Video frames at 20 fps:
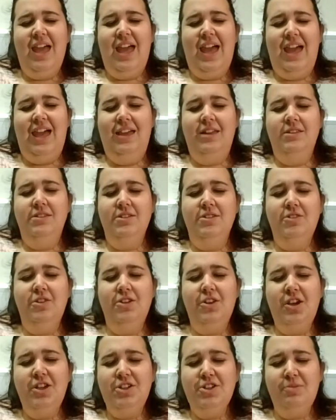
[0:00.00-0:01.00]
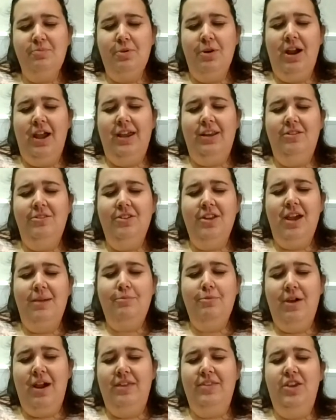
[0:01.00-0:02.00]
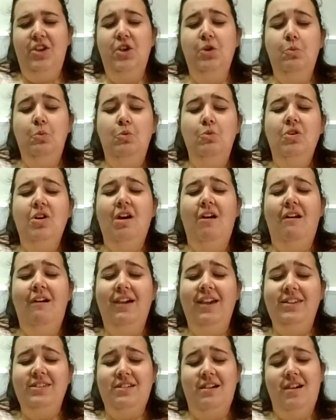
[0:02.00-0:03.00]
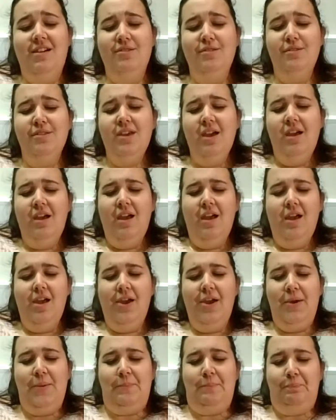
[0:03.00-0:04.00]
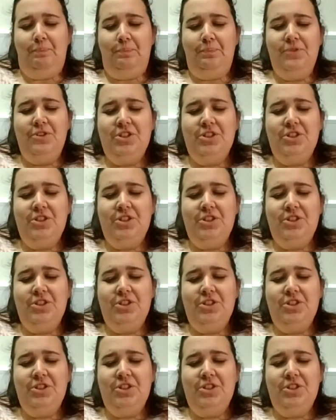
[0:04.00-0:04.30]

And God, I just pray, Lord, I pray that you will guide us um,